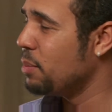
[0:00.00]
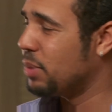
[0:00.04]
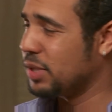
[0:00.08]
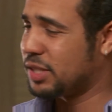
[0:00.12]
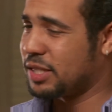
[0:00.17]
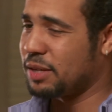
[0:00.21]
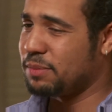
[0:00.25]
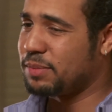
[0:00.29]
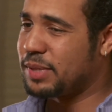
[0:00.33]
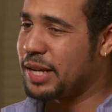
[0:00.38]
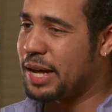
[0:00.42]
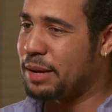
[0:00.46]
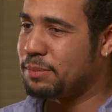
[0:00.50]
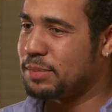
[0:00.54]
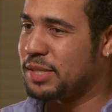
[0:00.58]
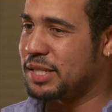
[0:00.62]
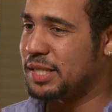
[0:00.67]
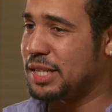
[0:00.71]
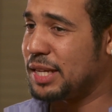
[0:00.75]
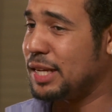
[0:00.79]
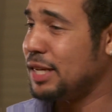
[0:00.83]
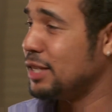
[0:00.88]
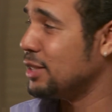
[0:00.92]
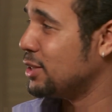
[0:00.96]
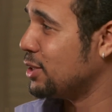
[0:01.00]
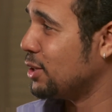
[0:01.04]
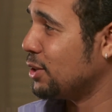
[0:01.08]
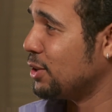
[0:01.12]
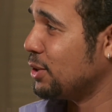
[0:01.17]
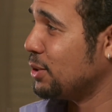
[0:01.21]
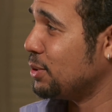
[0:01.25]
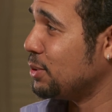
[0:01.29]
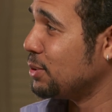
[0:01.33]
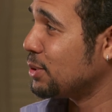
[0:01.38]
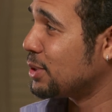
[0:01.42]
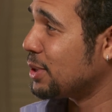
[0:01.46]
but sometimes it's easier to
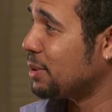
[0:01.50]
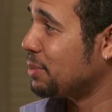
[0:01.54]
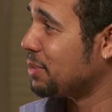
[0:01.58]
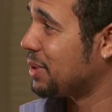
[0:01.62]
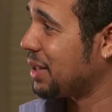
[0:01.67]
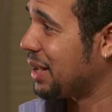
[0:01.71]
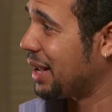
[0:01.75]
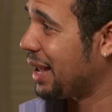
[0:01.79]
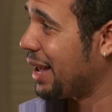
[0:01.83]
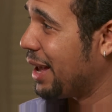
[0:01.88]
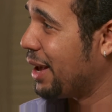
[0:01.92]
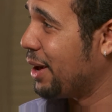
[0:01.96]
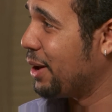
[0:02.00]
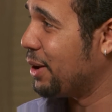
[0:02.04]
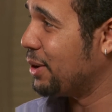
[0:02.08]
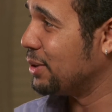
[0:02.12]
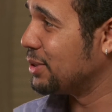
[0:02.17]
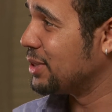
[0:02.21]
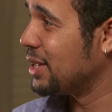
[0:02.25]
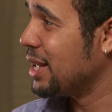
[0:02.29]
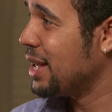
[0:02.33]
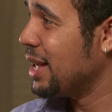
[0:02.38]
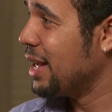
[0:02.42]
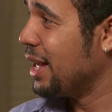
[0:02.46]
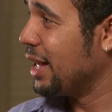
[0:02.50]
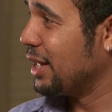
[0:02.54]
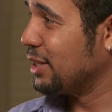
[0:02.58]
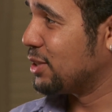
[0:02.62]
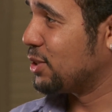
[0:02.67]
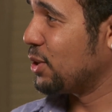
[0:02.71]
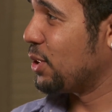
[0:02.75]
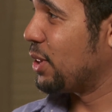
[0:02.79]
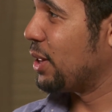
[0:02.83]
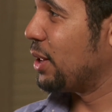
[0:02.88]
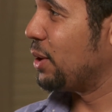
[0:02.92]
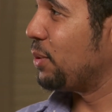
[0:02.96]
do something else. And
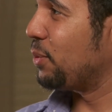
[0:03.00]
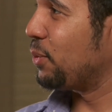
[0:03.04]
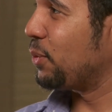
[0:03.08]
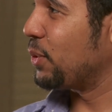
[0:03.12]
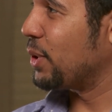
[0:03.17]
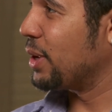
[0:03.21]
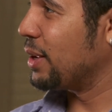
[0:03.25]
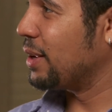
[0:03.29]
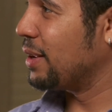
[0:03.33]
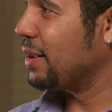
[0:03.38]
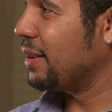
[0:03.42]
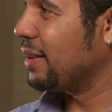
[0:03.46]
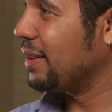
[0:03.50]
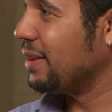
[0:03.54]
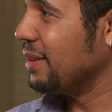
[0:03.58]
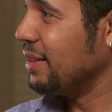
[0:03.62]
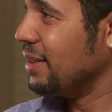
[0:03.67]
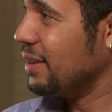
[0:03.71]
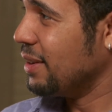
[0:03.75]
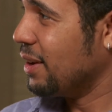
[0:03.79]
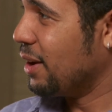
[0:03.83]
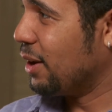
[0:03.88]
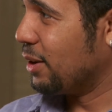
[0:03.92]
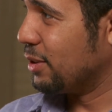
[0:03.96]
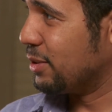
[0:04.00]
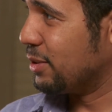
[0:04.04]
so then we are